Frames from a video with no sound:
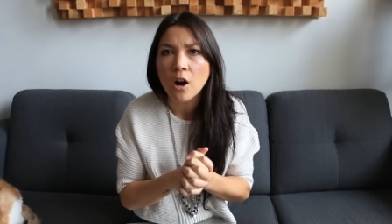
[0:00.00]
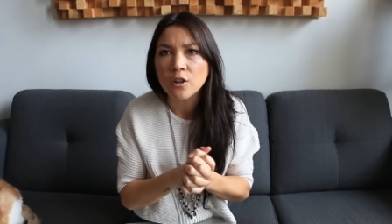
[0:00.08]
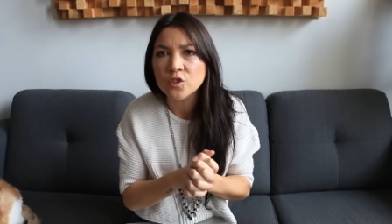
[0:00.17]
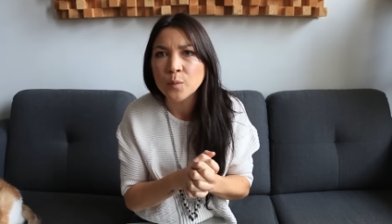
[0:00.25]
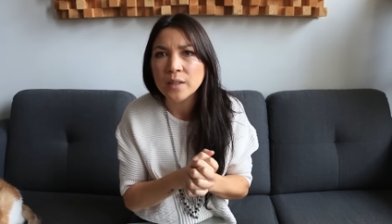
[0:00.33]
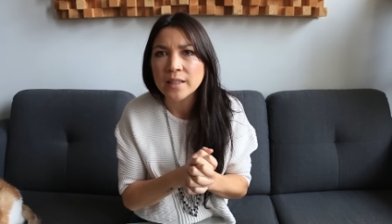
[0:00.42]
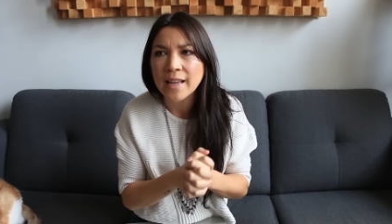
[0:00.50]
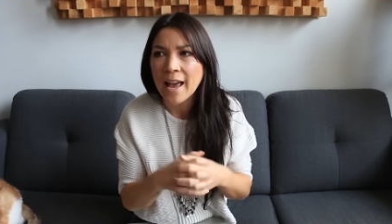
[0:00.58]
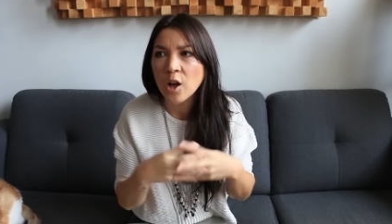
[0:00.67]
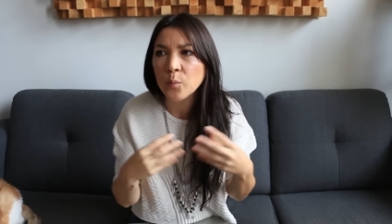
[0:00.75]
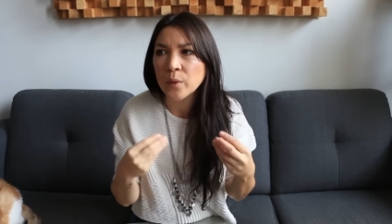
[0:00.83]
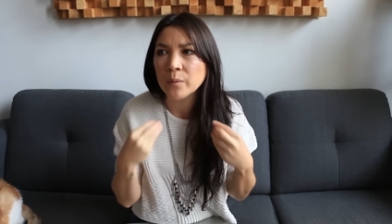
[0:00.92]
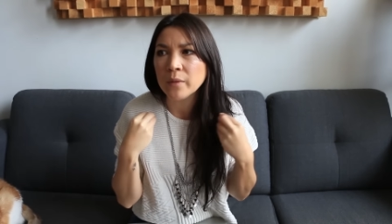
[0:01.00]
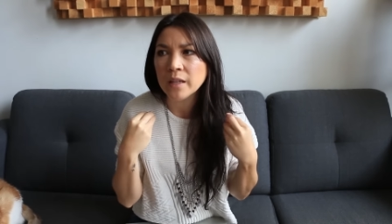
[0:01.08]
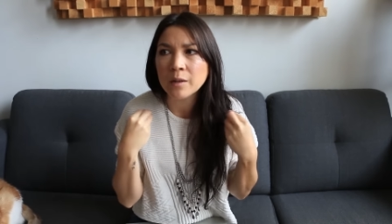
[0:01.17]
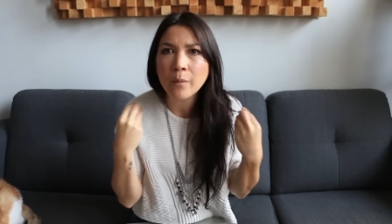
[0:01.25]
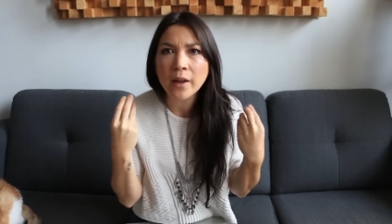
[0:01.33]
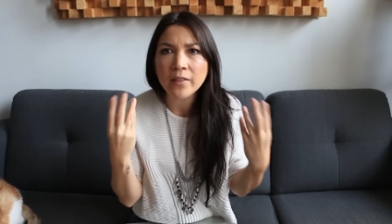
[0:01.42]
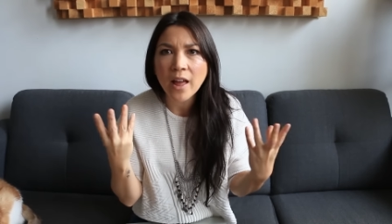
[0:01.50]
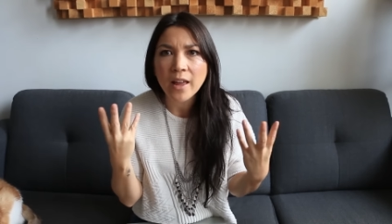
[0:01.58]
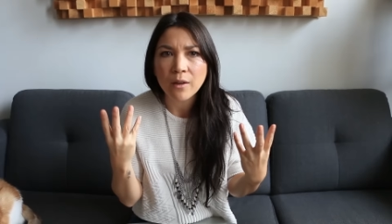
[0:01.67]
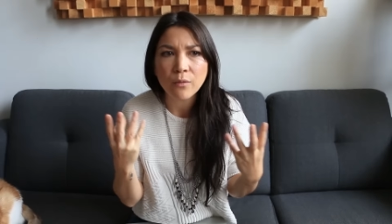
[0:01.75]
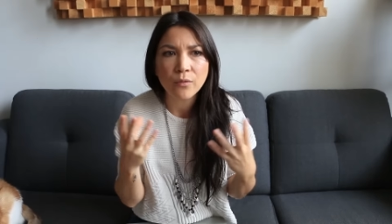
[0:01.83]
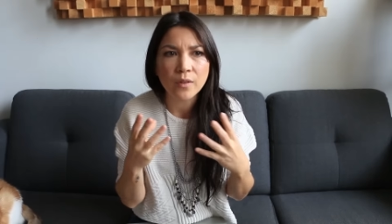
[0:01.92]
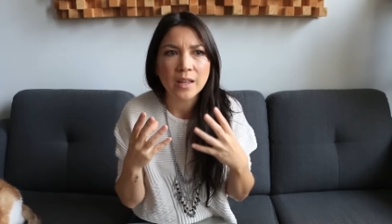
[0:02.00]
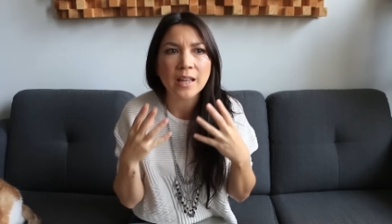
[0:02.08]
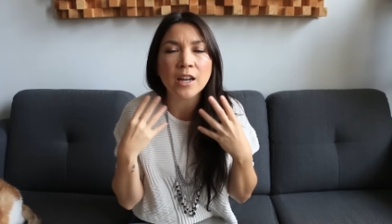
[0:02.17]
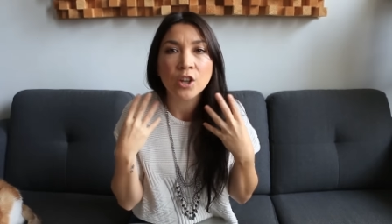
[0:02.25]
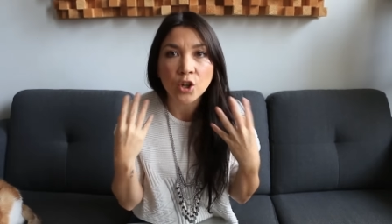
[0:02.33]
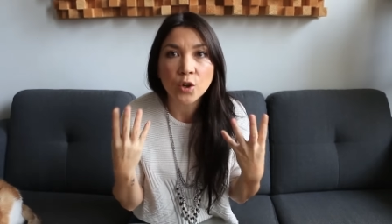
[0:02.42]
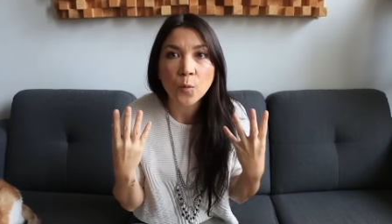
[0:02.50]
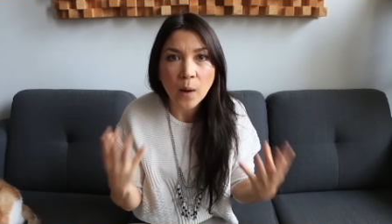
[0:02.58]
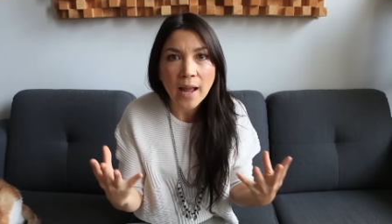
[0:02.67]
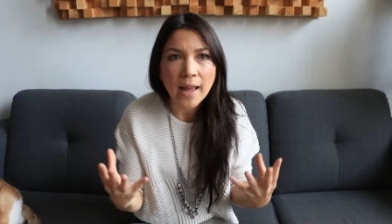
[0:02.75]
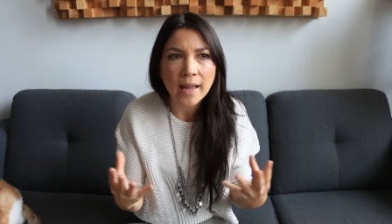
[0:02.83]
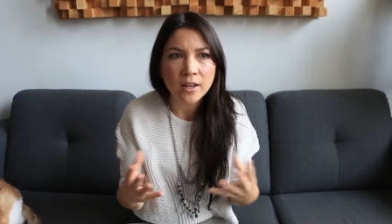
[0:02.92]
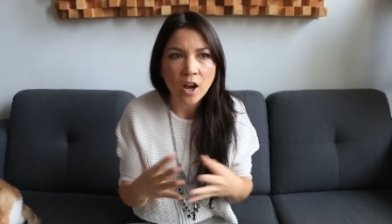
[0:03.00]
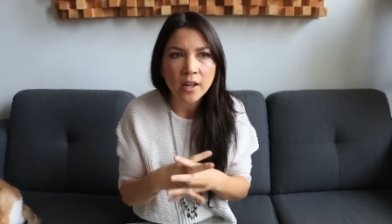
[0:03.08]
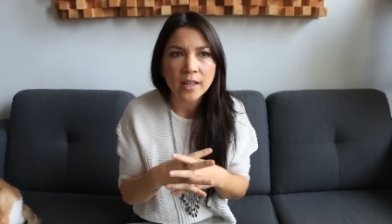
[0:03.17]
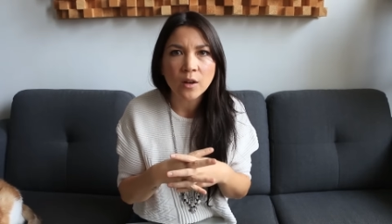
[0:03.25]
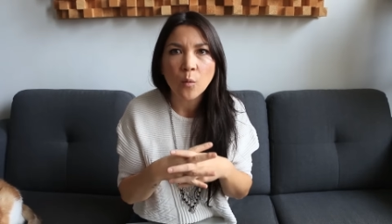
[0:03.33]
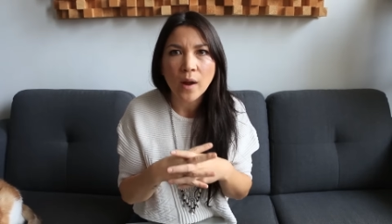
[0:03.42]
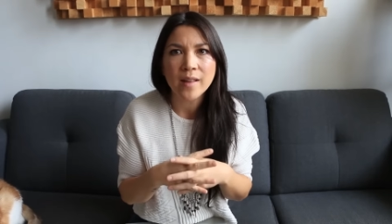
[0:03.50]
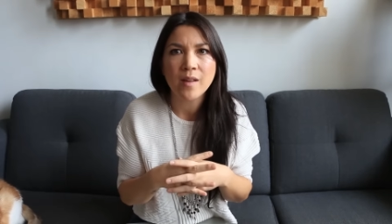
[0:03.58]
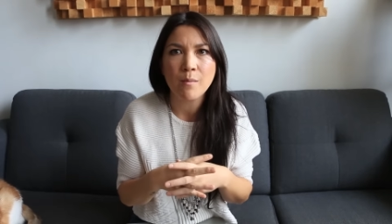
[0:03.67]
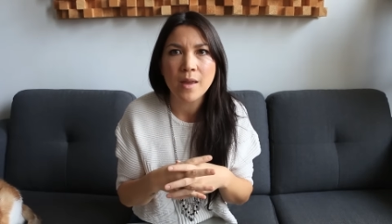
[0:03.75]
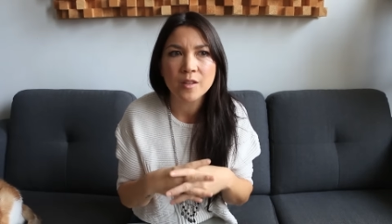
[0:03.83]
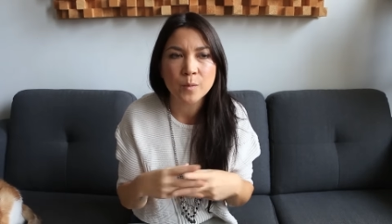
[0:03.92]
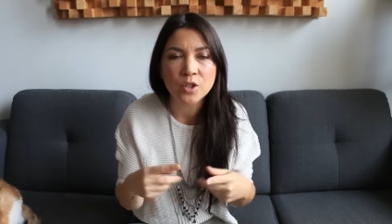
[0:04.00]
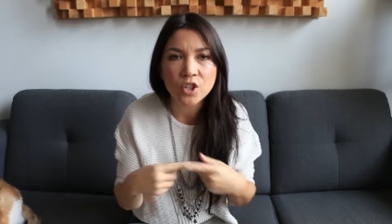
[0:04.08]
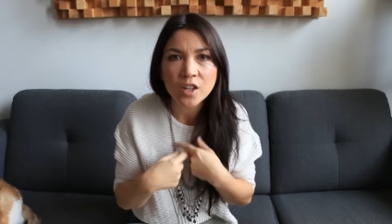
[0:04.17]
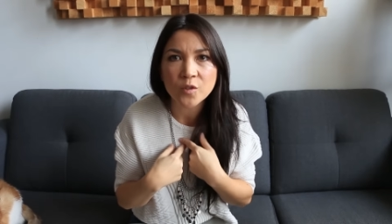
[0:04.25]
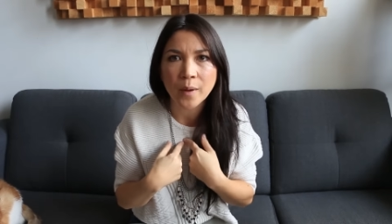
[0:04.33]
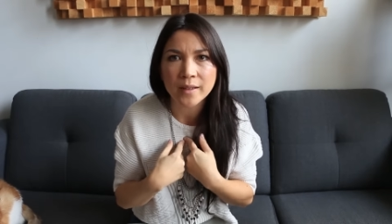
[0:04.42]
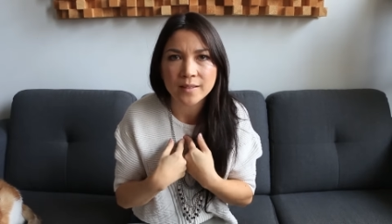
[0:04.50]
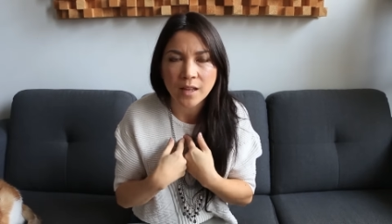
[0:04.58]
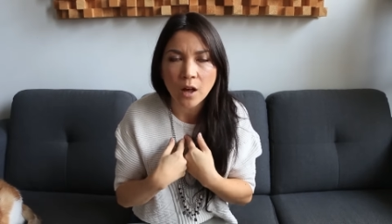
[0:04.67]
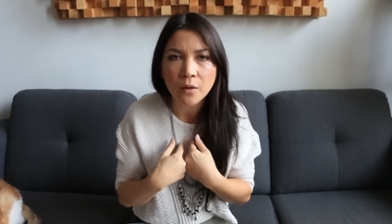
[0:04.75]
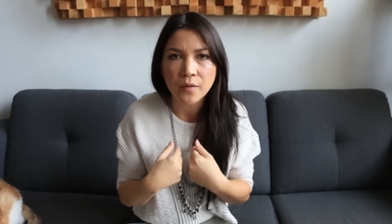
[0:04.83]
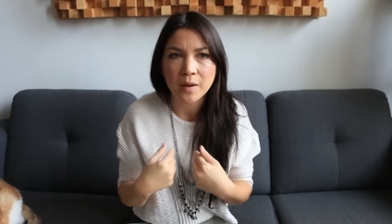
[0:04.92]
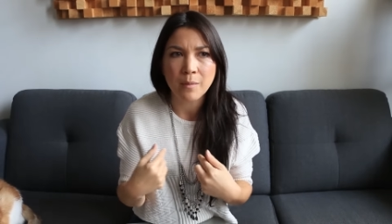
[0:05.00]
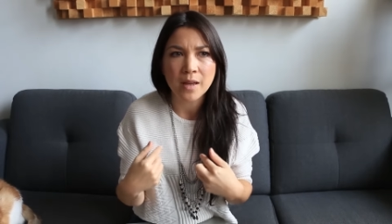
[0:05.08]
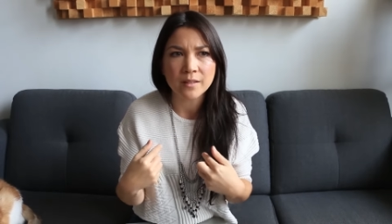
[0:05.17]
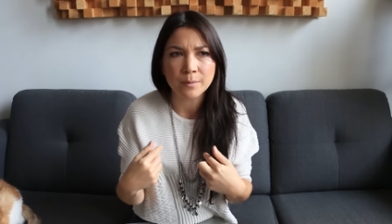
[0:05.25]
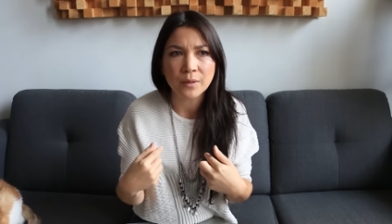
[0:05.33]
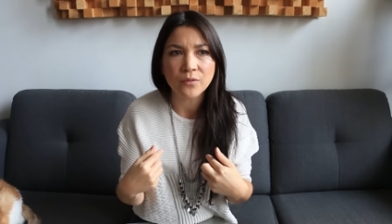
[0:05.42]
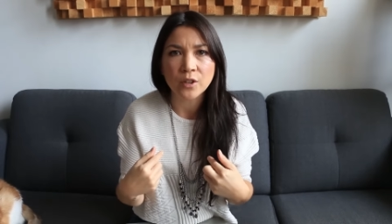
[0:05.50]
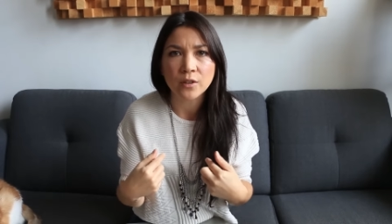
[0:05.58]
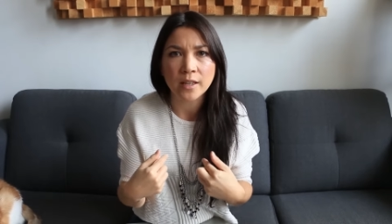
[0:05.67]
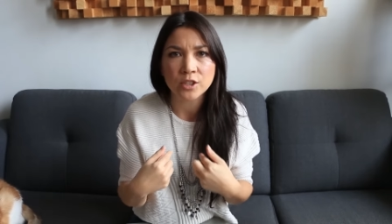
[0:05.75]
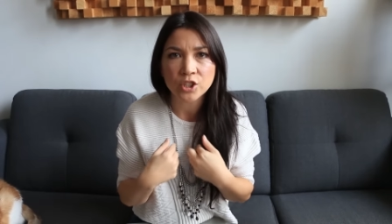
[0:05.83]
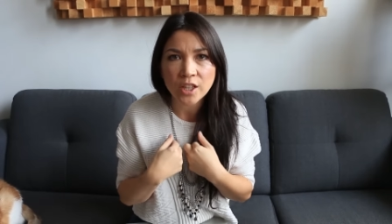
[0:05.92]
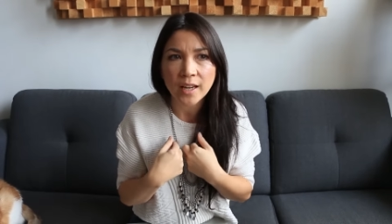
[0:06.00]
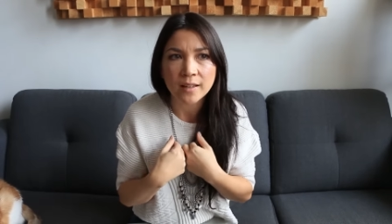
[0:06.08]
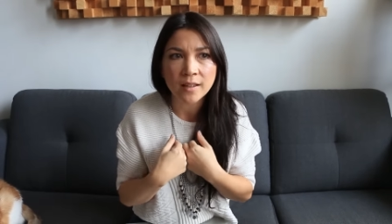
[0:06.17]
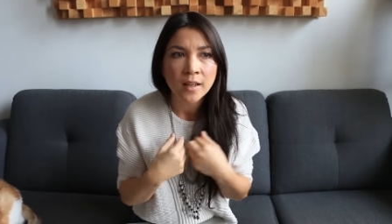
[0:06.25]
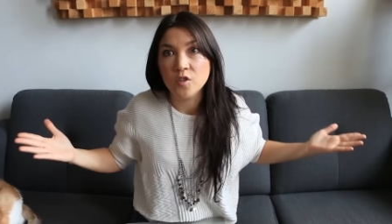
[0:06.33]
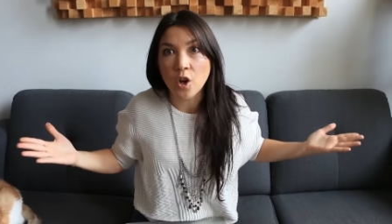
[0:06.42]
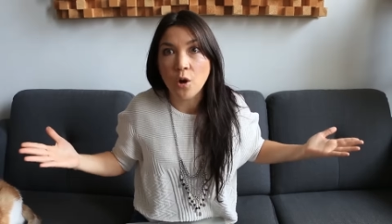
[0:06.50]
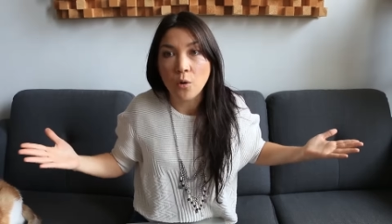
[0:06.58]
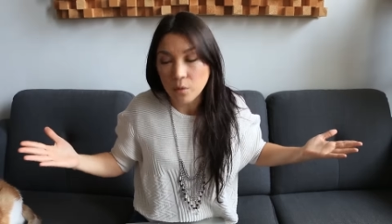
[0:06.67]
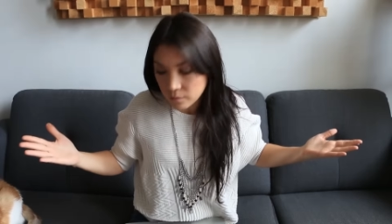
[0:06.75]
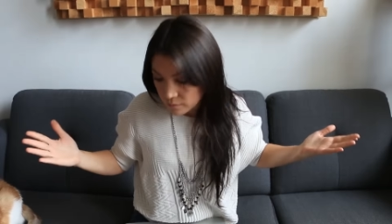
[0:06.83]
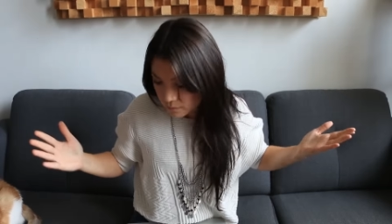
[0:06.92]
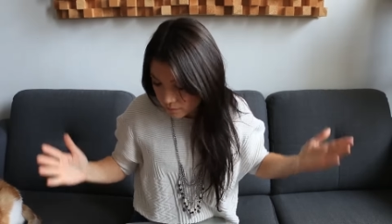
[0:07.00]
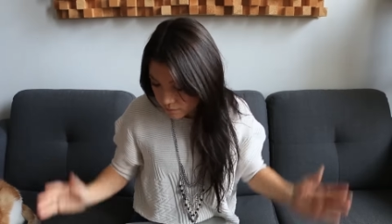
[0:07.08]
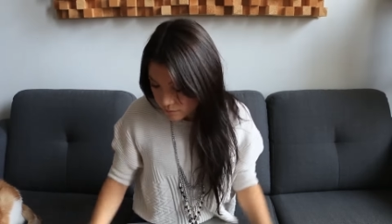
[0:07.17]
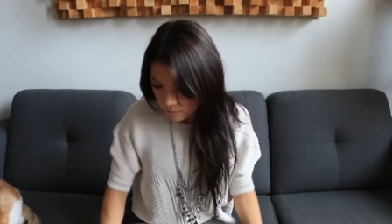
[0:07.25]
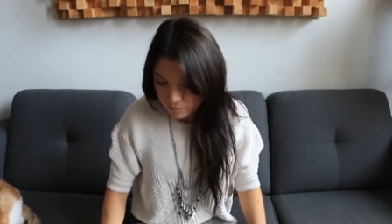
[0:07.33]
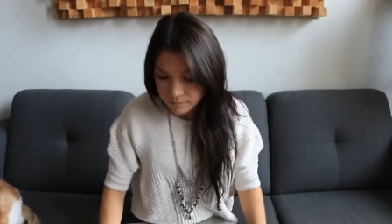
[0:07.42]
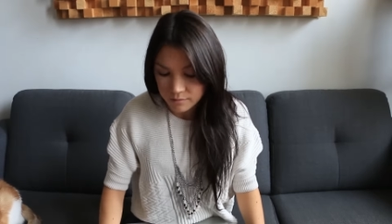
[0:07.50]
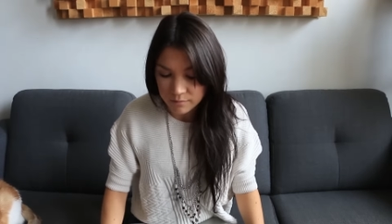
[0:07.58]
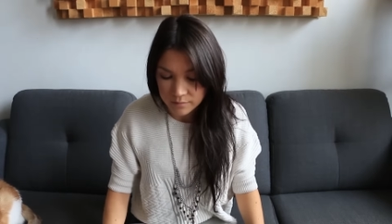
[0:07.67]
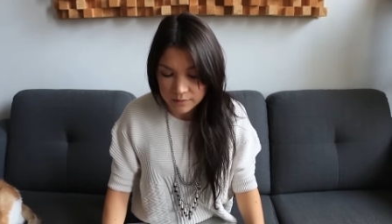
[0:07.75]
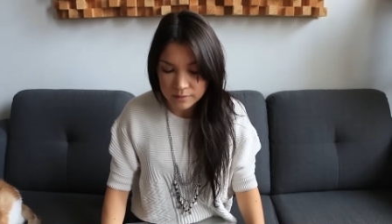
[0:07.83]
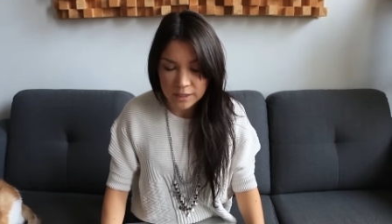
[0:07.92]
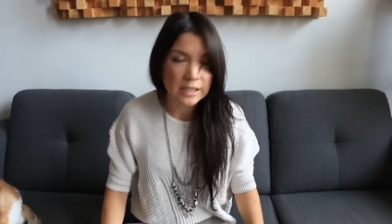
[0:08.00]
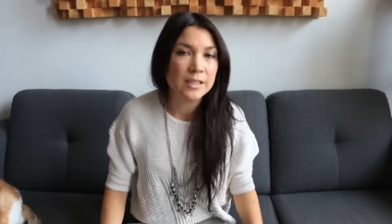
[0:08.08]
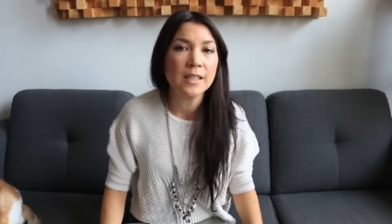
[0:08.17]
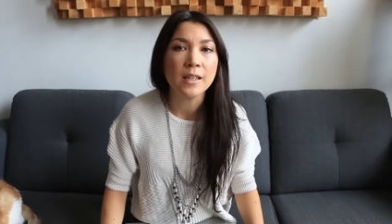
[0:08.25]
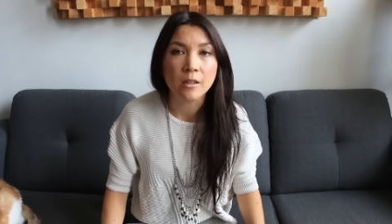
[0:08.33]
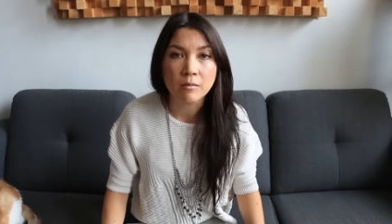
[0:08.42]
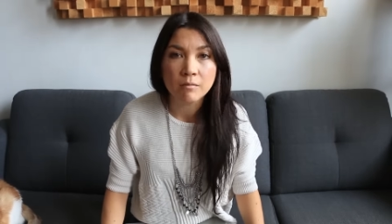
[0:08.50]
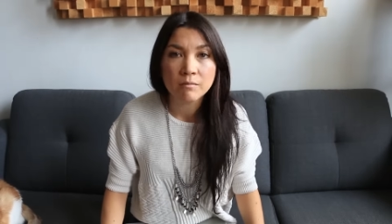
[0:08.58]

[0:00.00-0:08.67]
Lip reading: ultimately helping me in my life in a good way, not in a way that makes me judge myself and makes me feel like shit. So that's it.